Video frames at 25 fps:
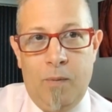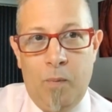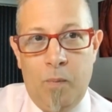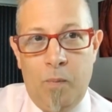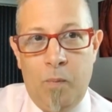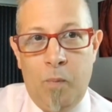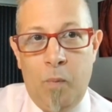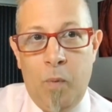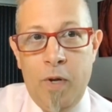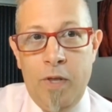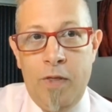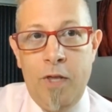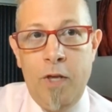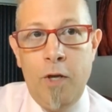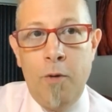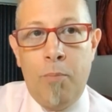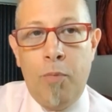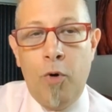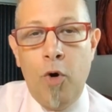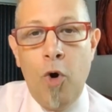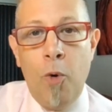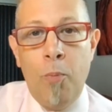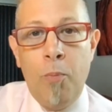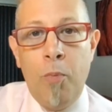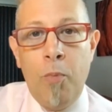with the
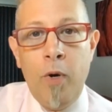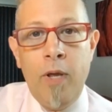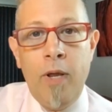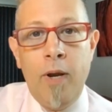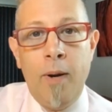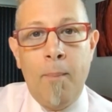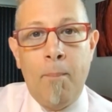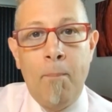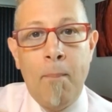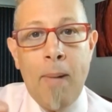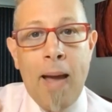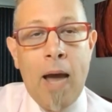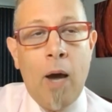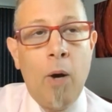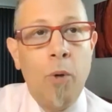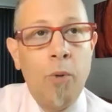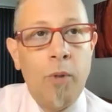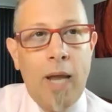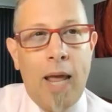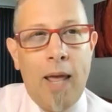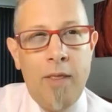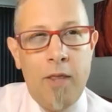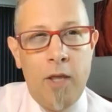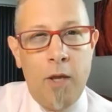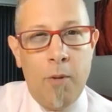appropriate amount
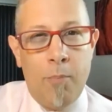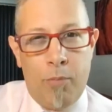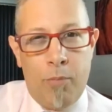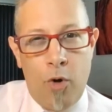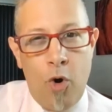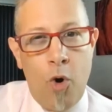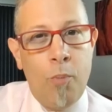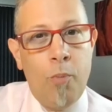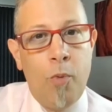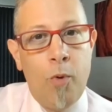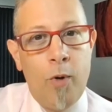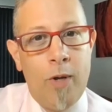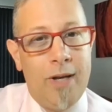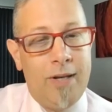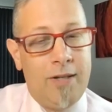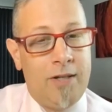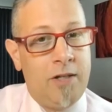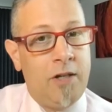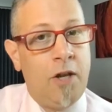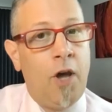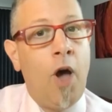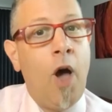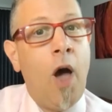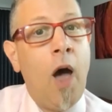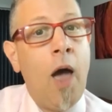and the appropriate
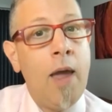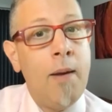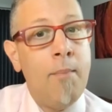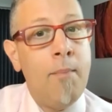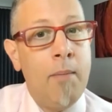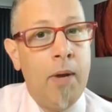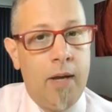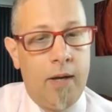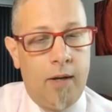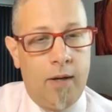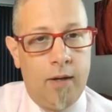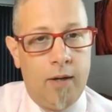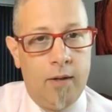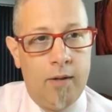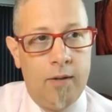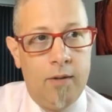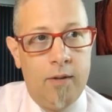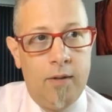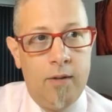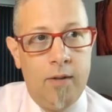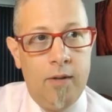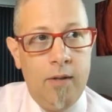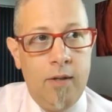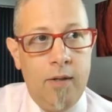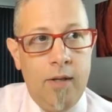timing,
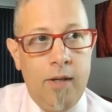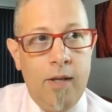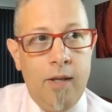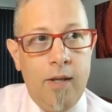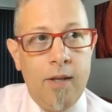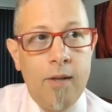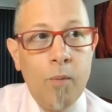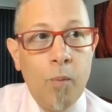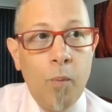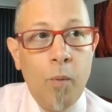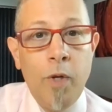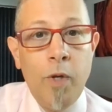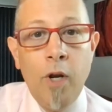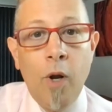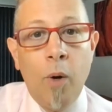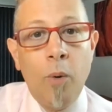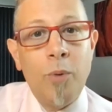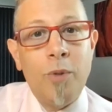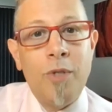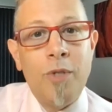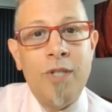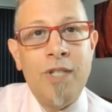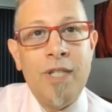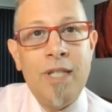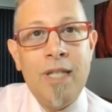we
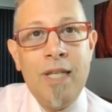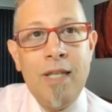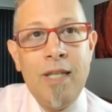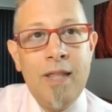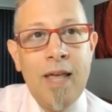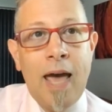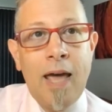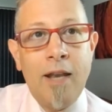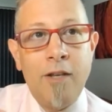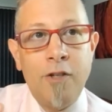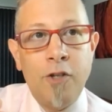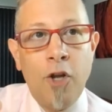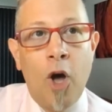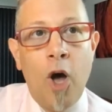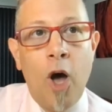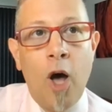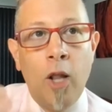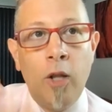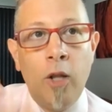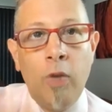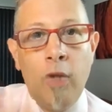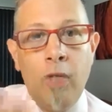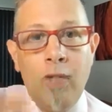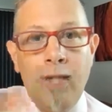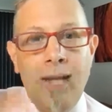don't see that
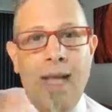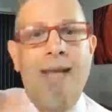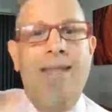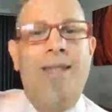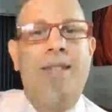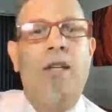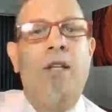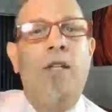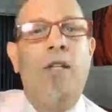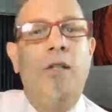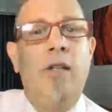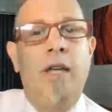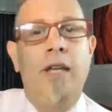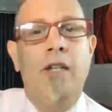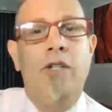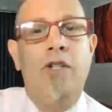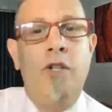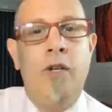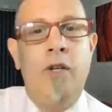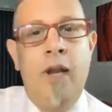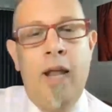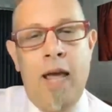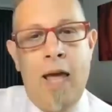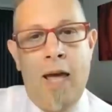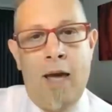tolerance
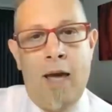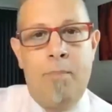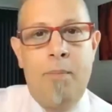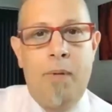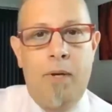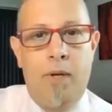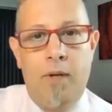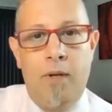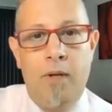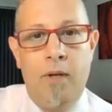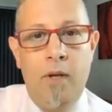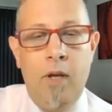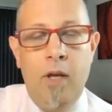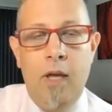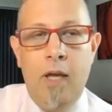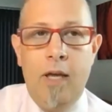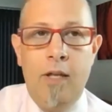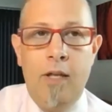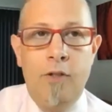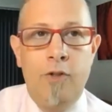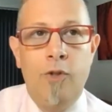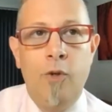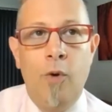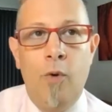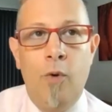escalation happen.
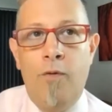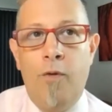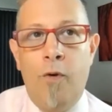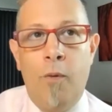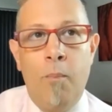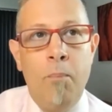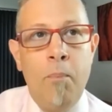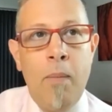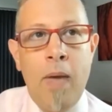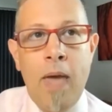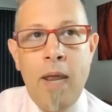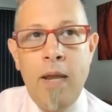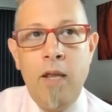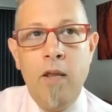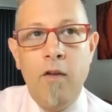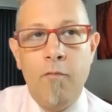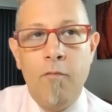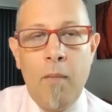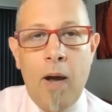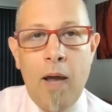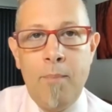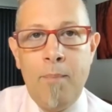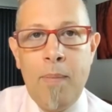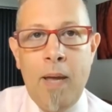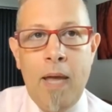And so for many of
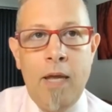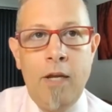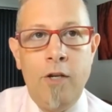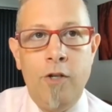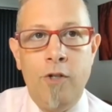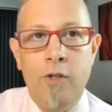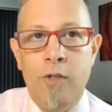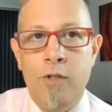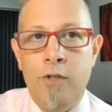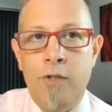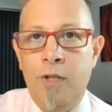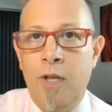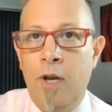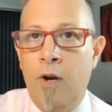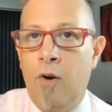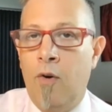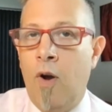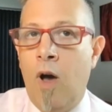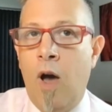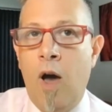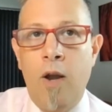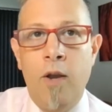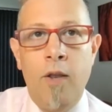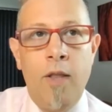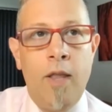my patients, they're
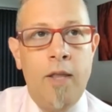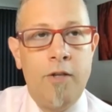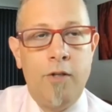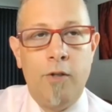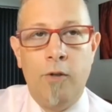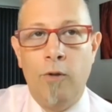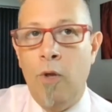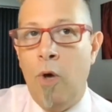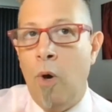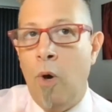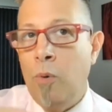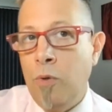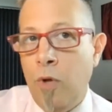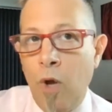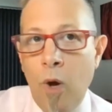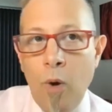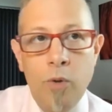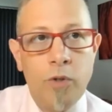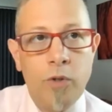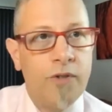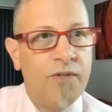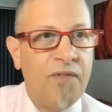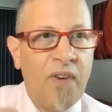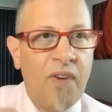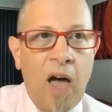on this low
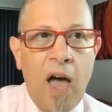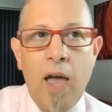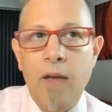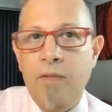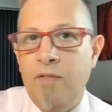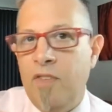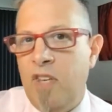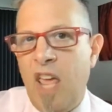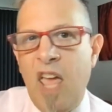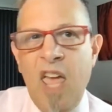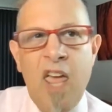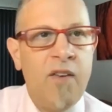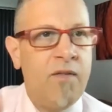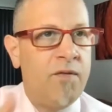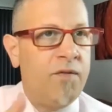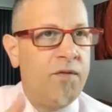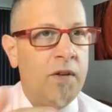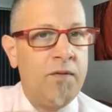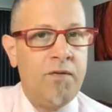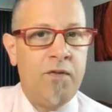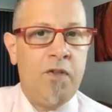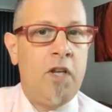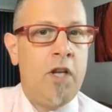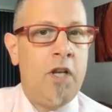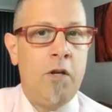dose, 5, 10,
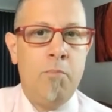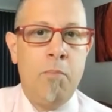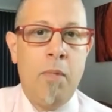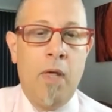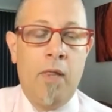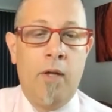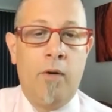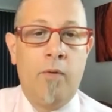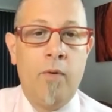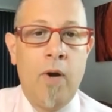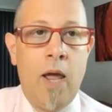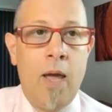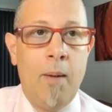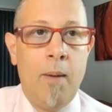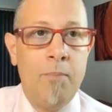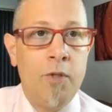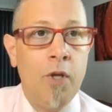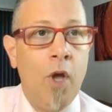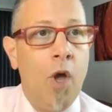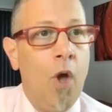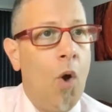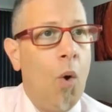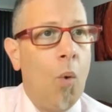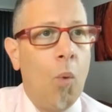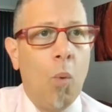15 milligrams
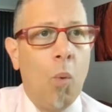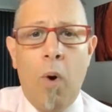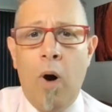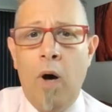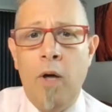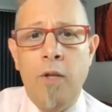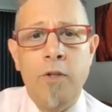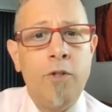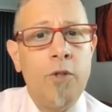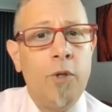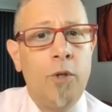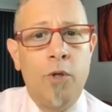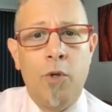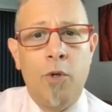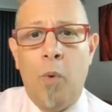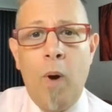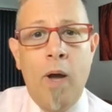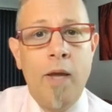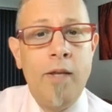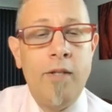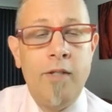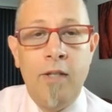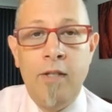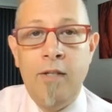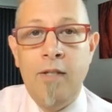once or
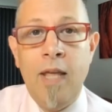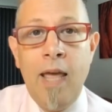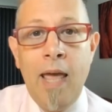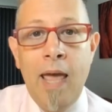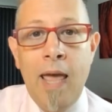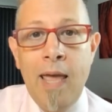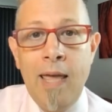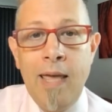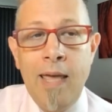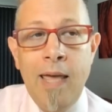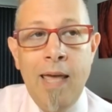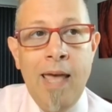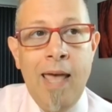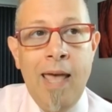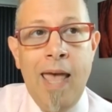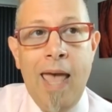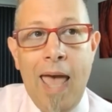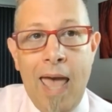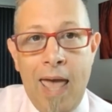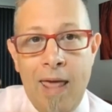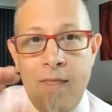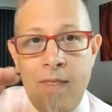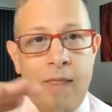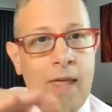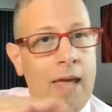twice a day,
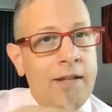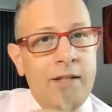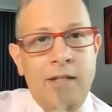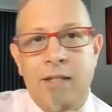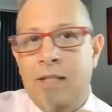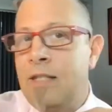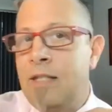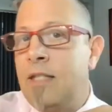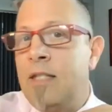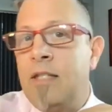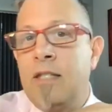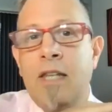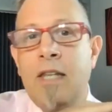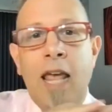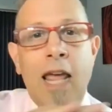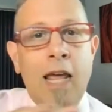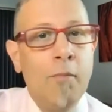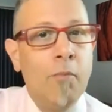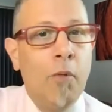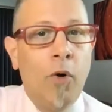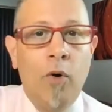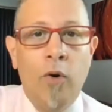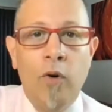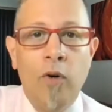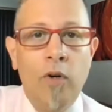and that's
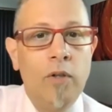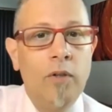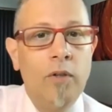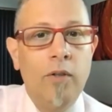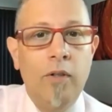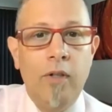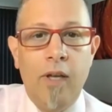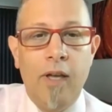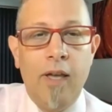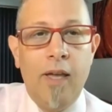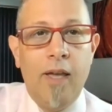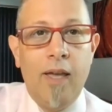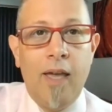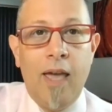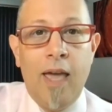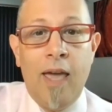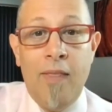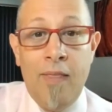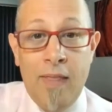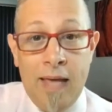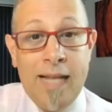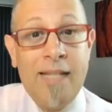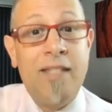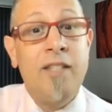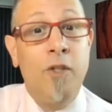stable.
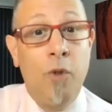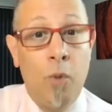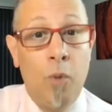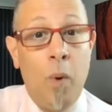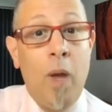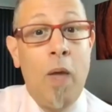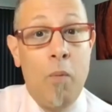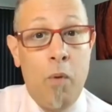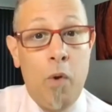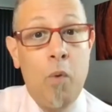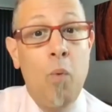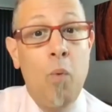And that's the way we